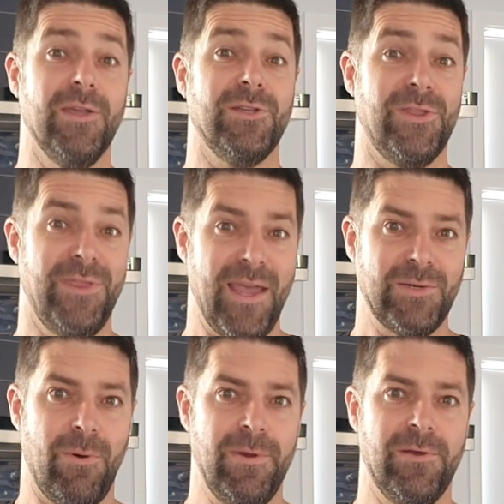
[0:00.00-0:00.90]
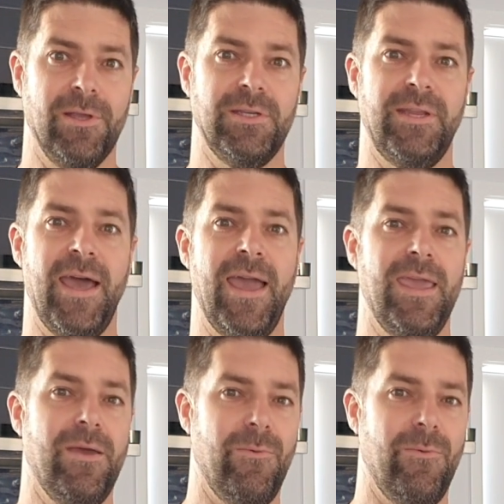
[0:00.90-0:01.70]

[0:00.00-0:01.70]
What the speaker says: So that's what we're doing today.